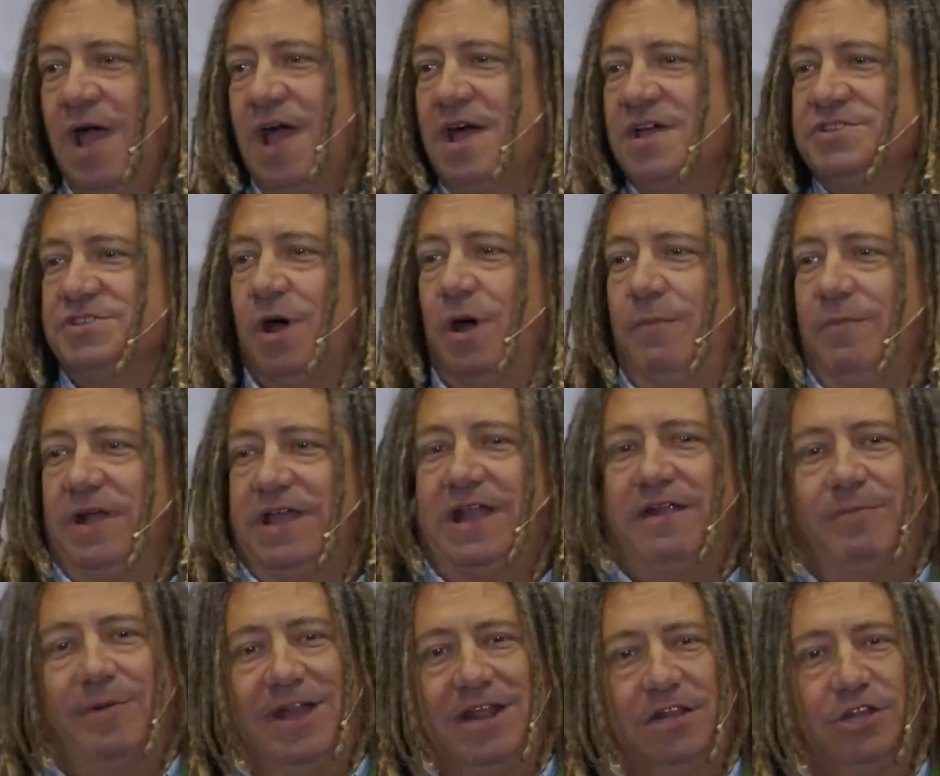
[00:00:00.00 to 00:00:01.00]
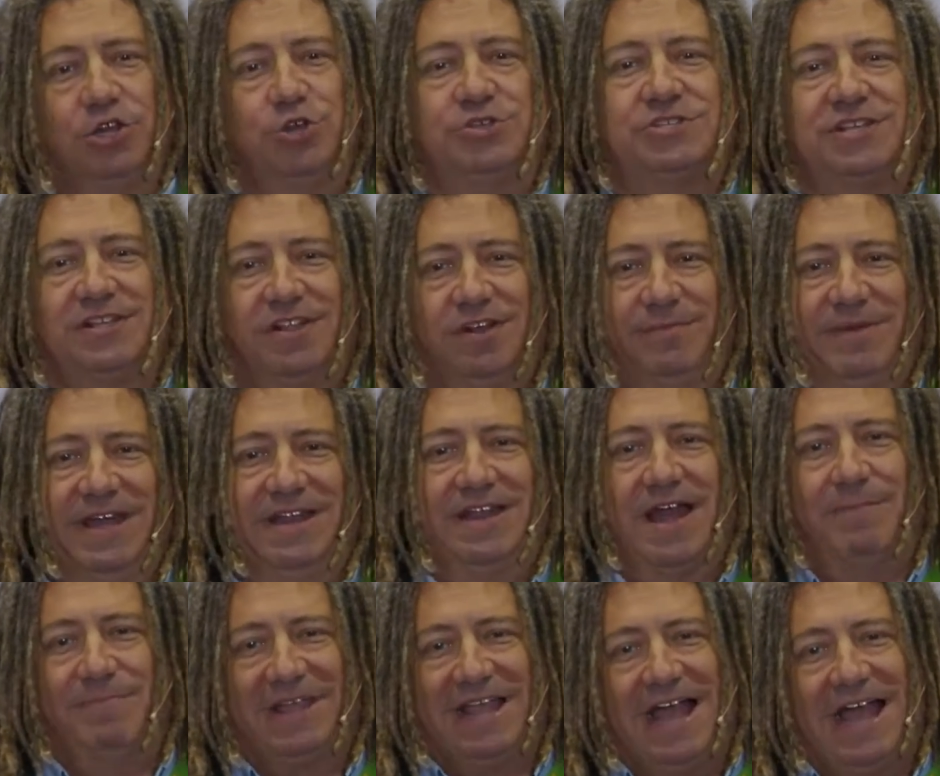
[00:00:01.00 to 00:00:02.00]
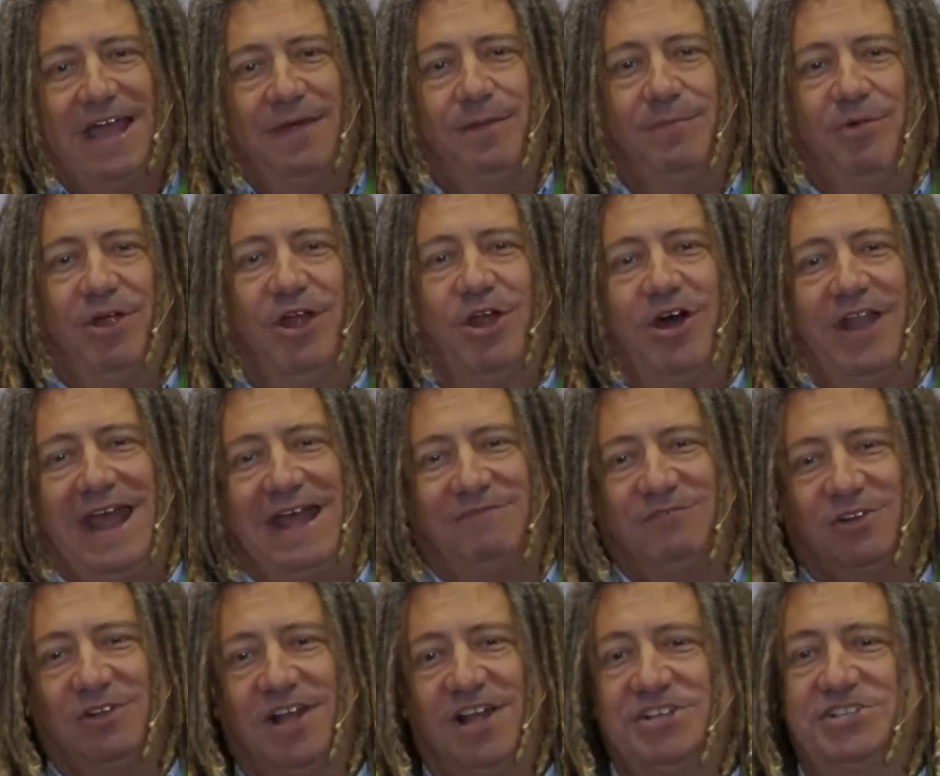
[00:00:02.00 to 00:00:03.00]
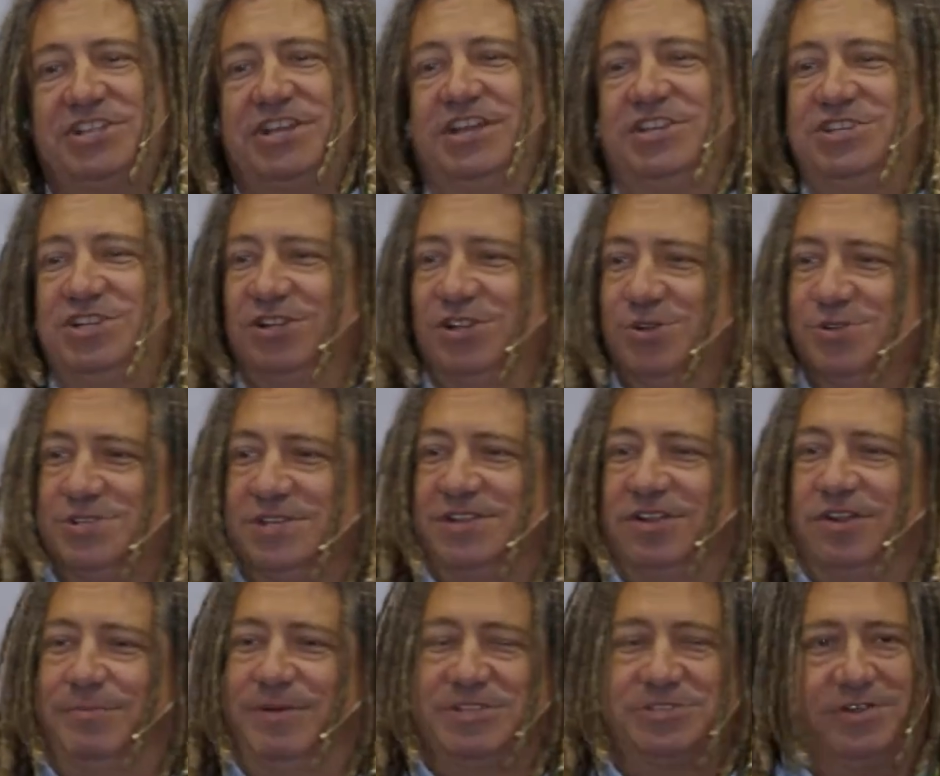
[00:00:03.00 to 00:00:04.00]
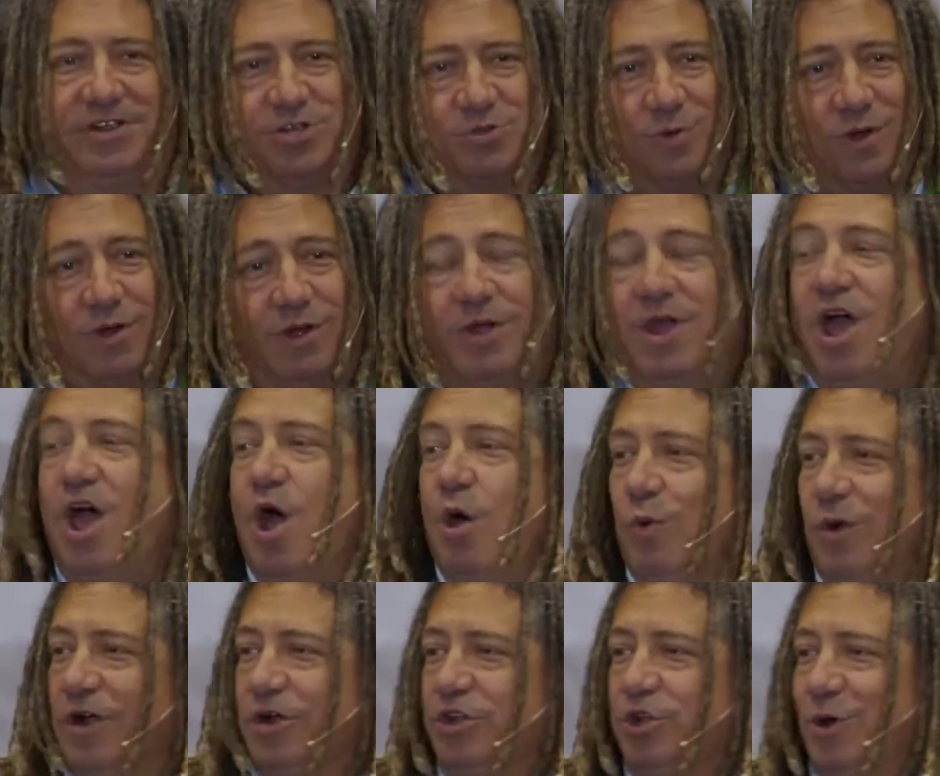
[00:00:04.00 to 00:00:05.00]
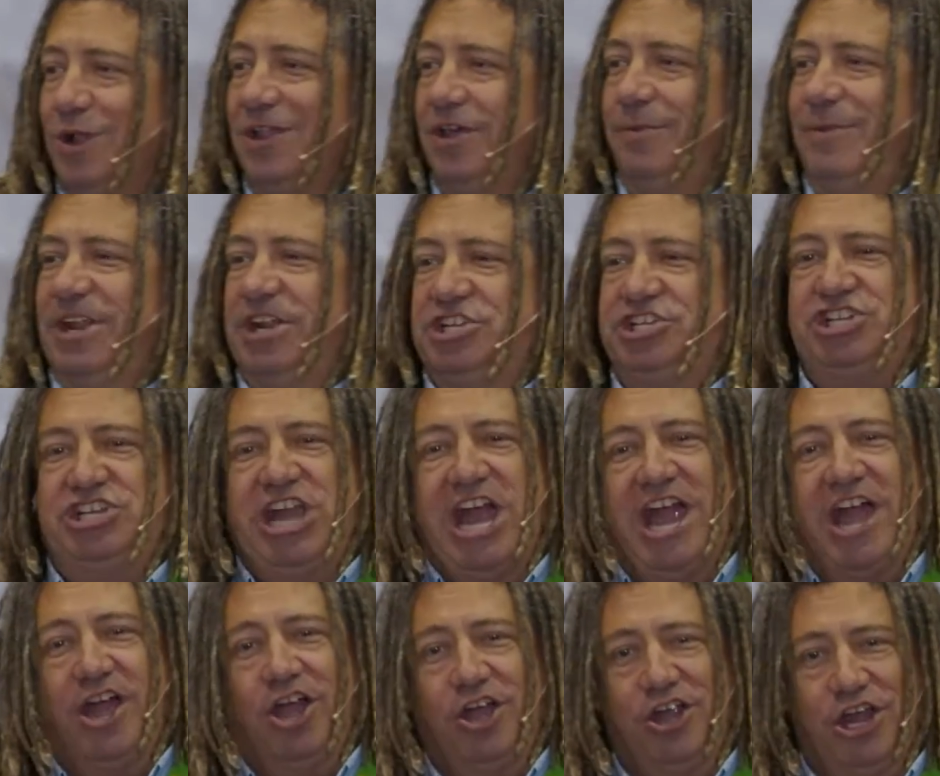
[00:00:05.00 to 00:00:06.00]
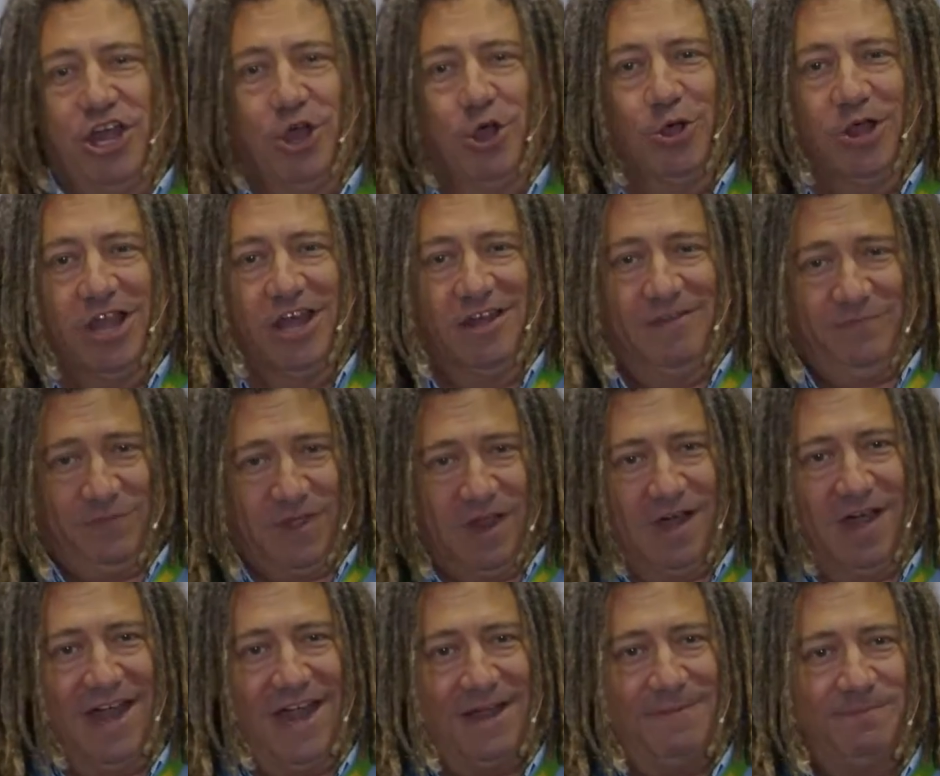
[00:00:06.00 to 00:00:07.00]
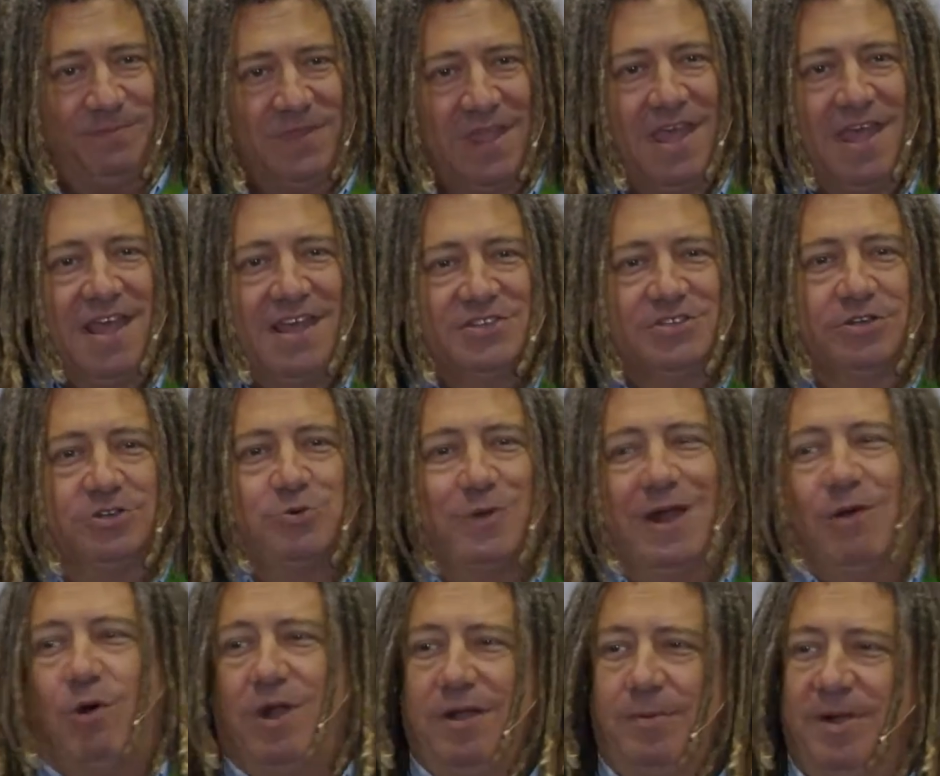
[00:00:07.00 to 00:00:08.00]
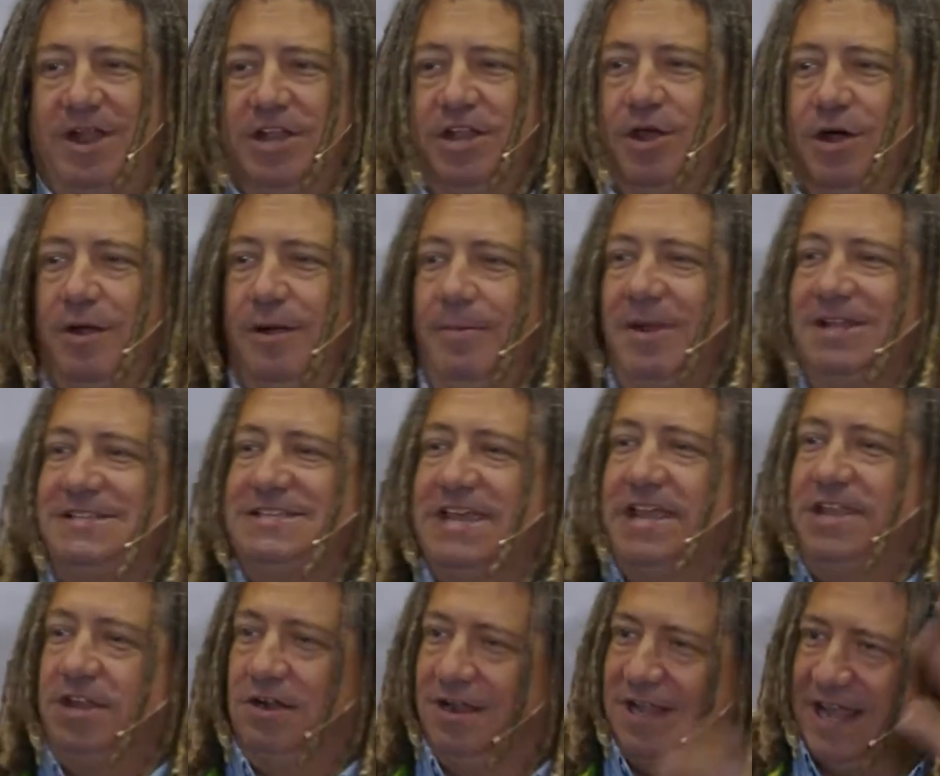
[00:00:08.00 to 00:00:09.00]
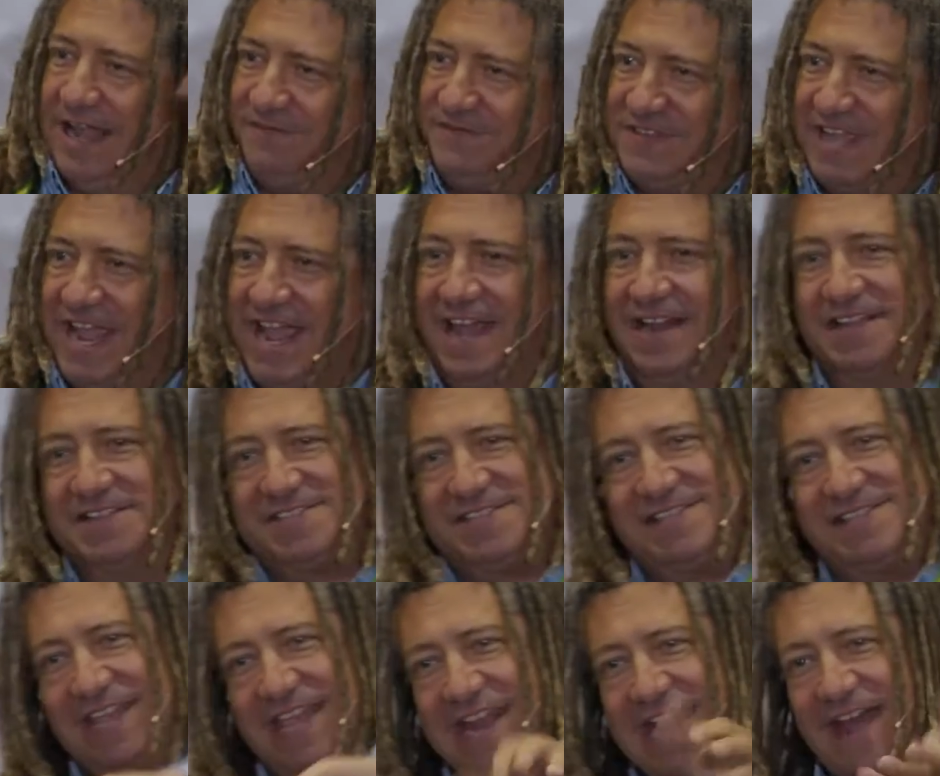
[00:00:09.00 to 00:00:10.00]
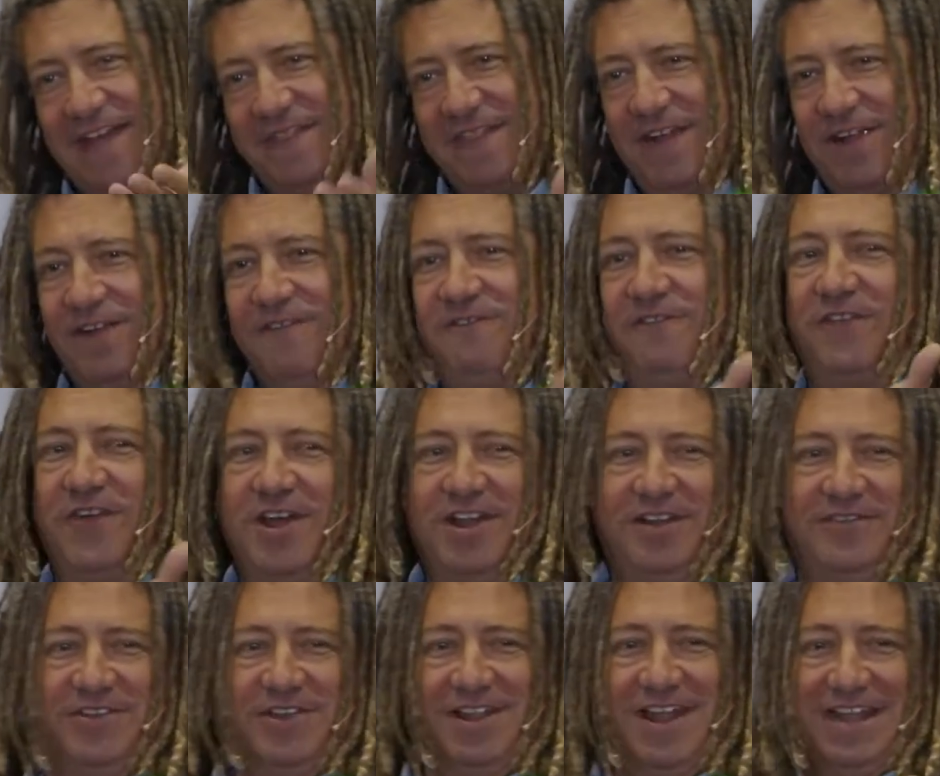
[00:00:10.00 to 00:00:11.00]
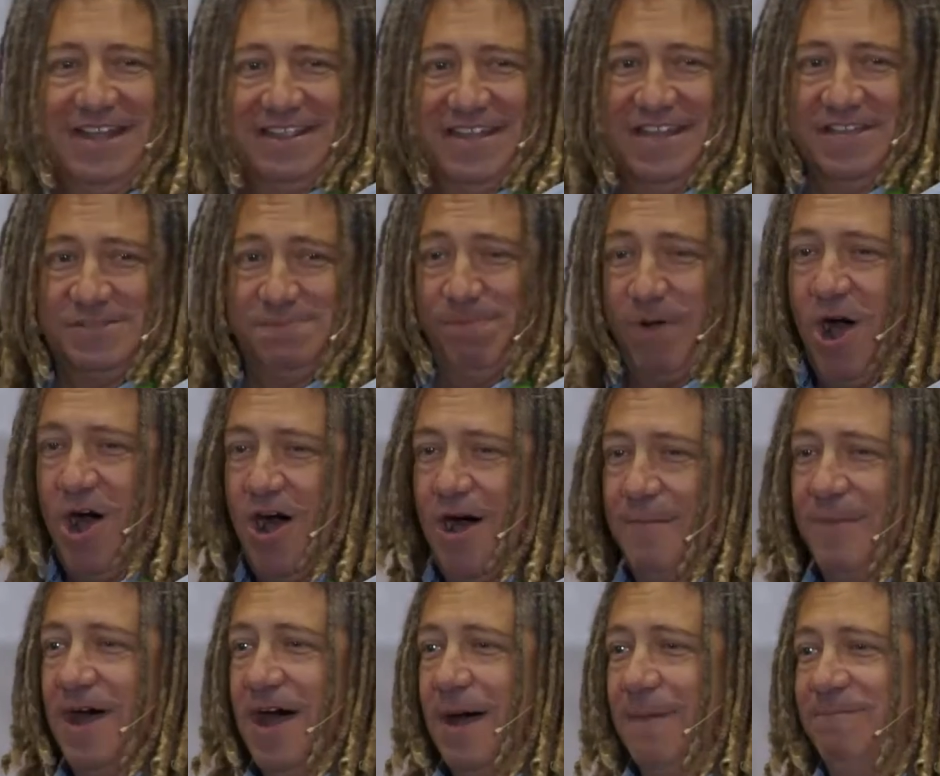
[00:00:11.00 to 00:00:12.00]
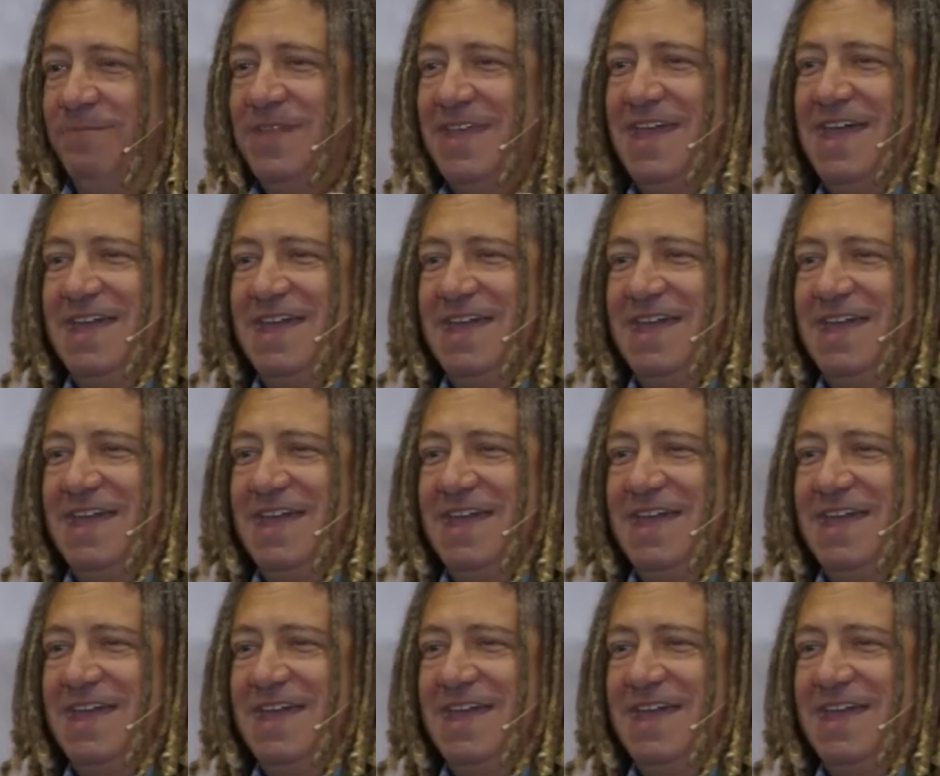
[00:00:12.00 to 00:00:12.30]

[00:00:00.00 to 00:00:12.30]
So I'm going to get everybody loose a little bit. I'm the guy they bring on after lunch to get you loose a little bit. So here's we're going to do a little bit of chair yoga, all right? So here's what I want everybody to do. I want everybody to take your left hand and stick it out there in front of you like this, palm up.